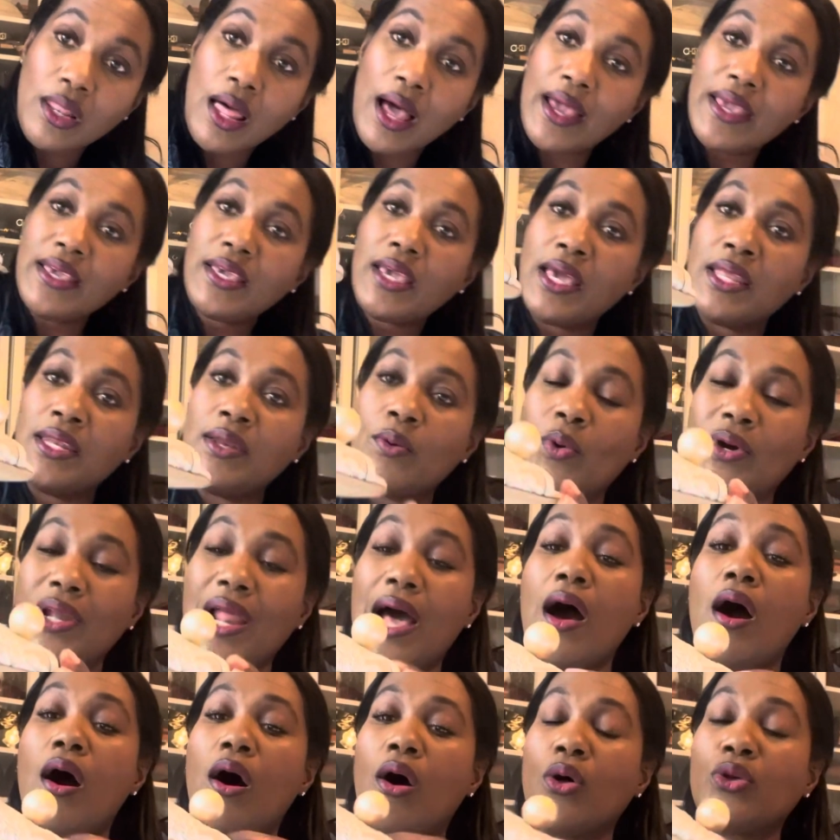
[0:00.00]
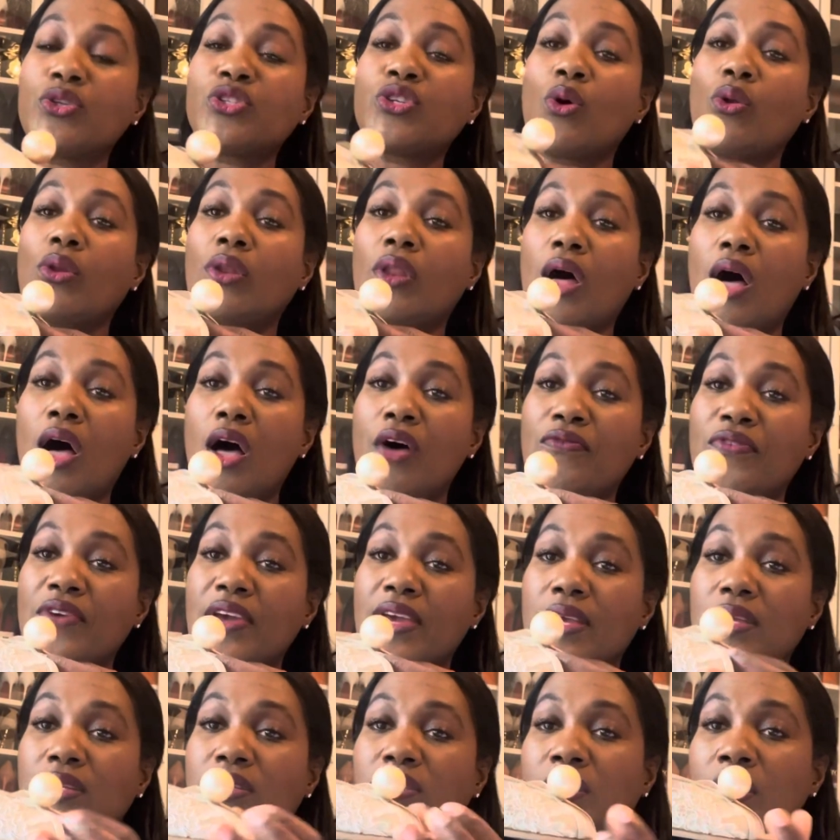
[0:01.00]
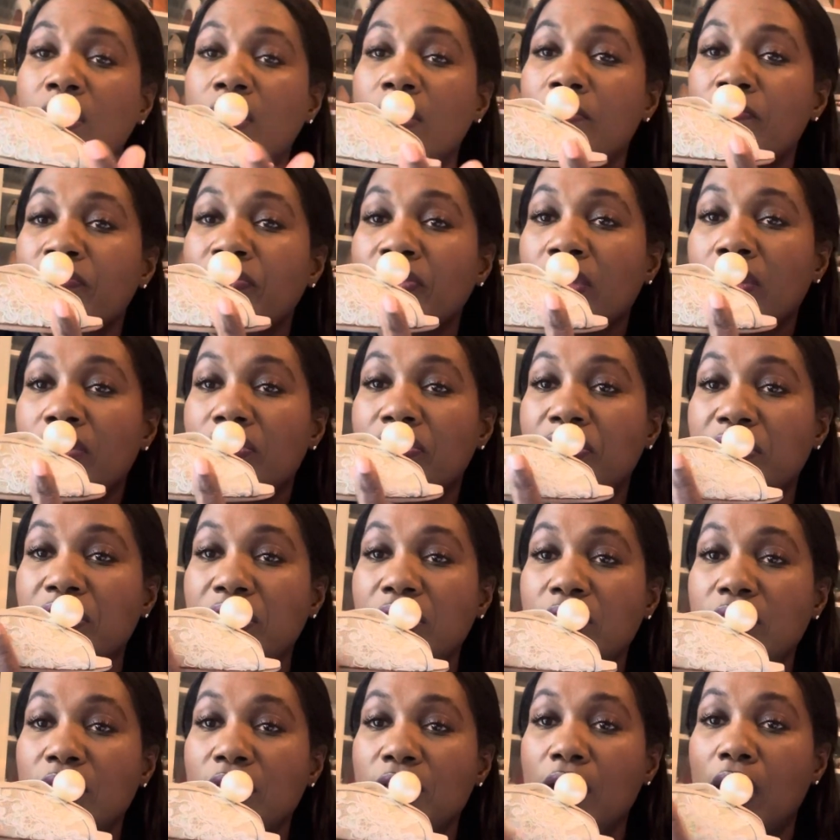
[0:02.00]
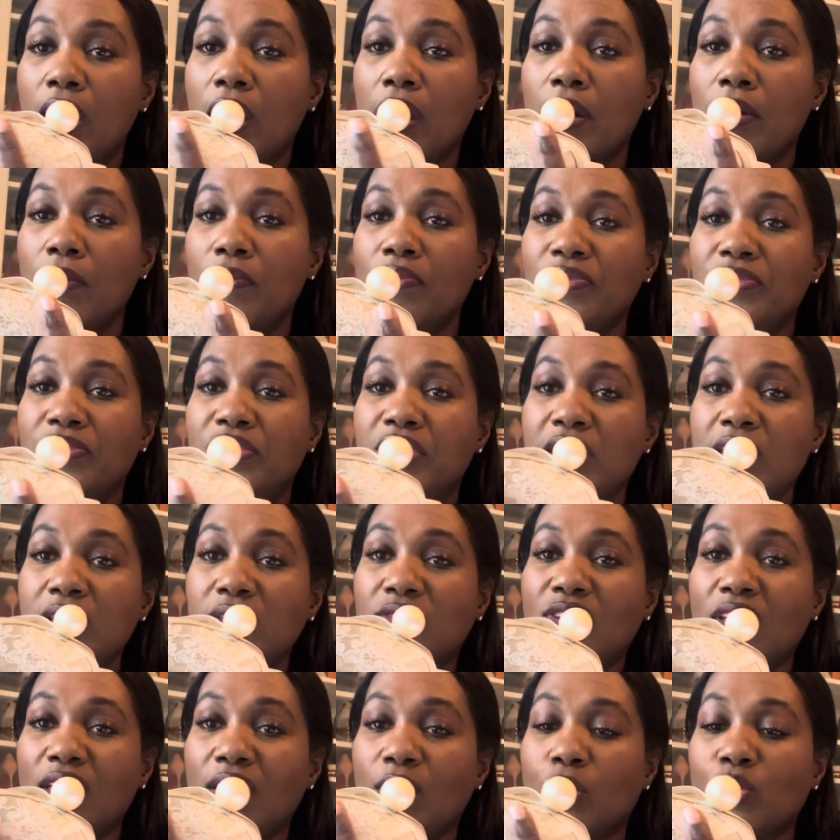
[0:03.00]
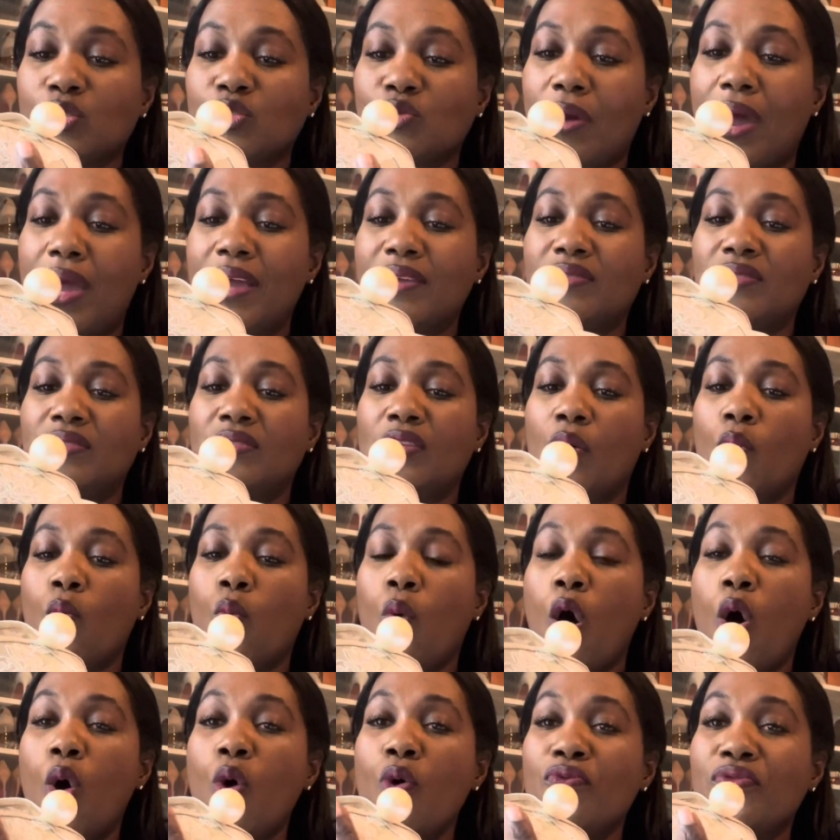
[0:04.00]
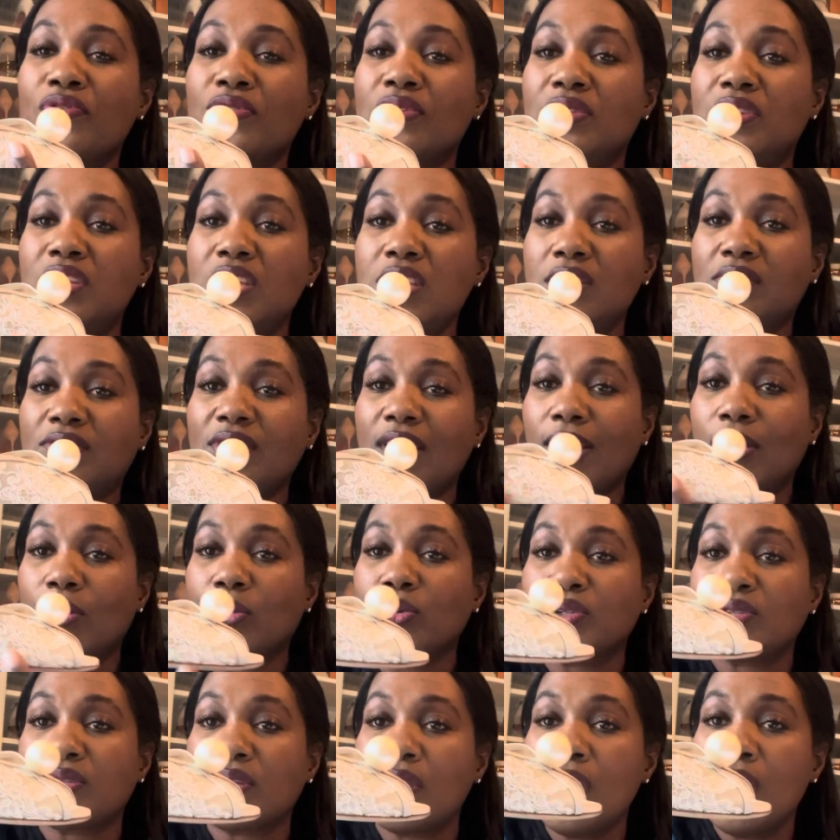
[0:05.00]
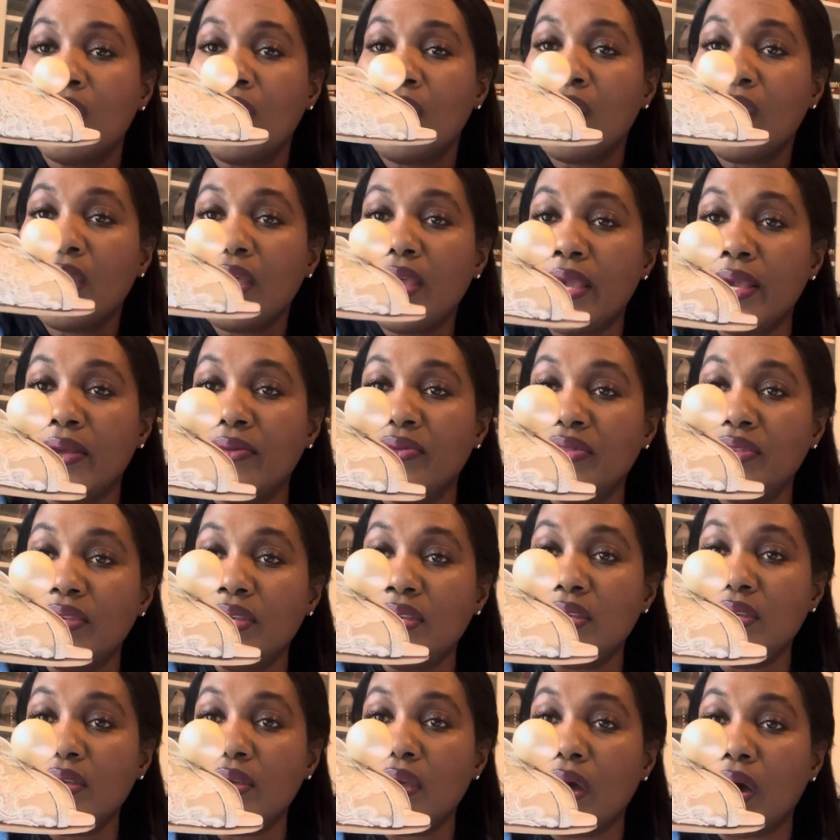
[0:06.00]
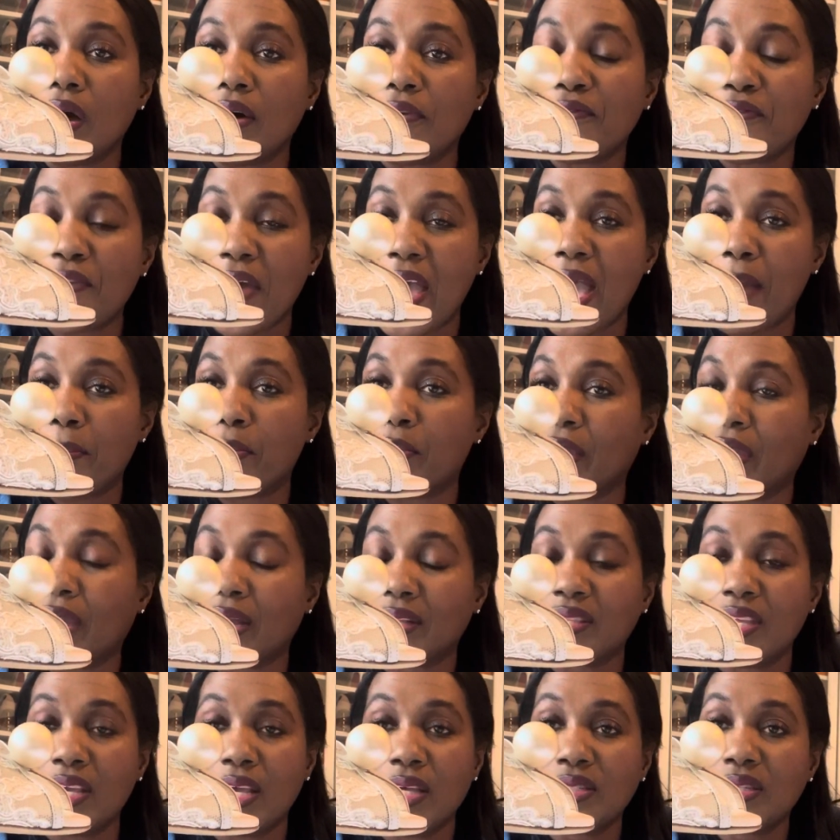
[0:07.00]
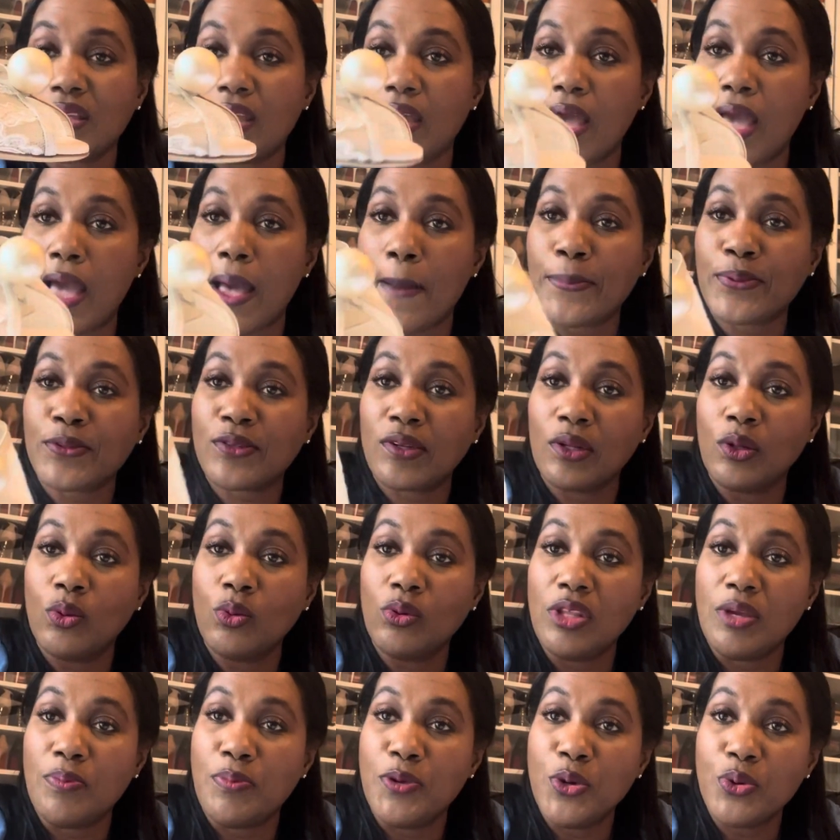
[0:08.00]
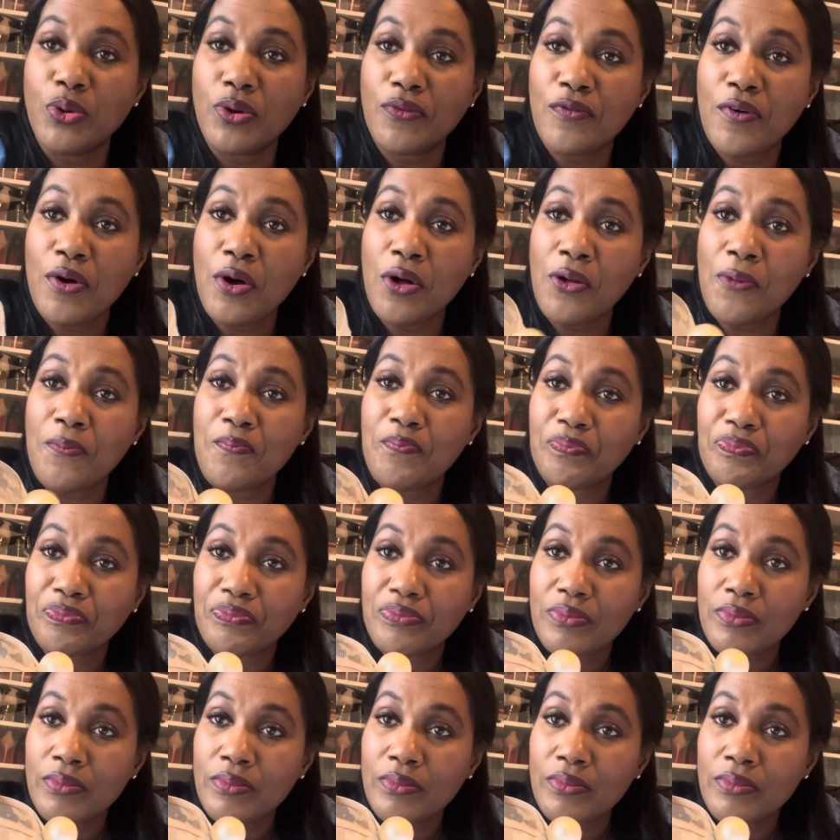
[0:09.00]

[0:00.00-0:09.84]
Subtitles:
I like. And what I also love is the details, right? The woven details in the fabric. I think it's absolutely beautiful.